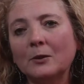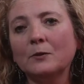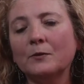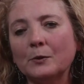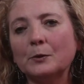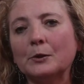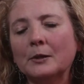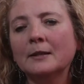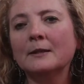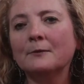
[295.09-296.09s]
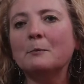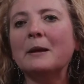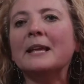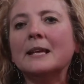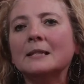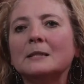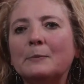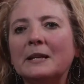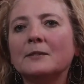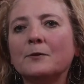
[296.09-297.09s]
for making a
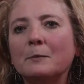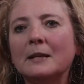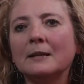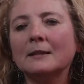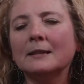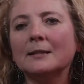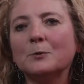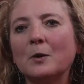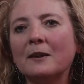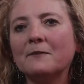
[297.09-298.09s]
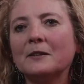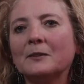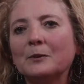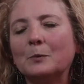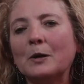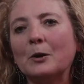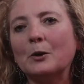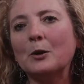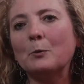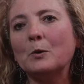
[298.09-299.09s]
space for me in a class where I felt where
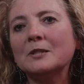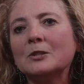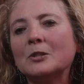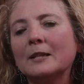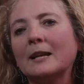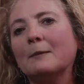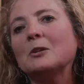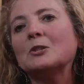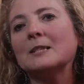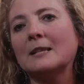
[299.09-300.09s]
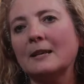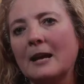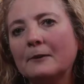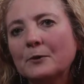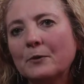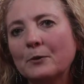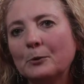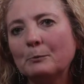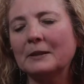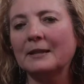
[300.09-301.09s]
it wasn't that I'm not just an
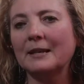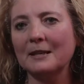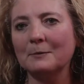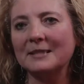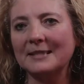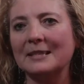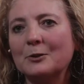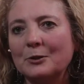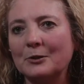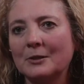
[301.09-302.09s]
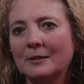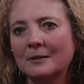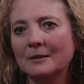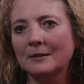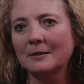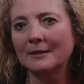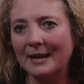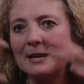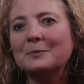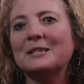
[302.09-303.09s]
afterthought, but that I am central
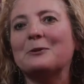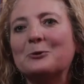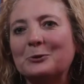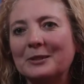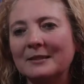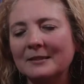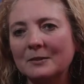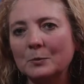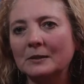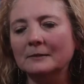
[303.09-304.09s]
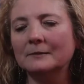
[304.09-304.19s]
to this as well.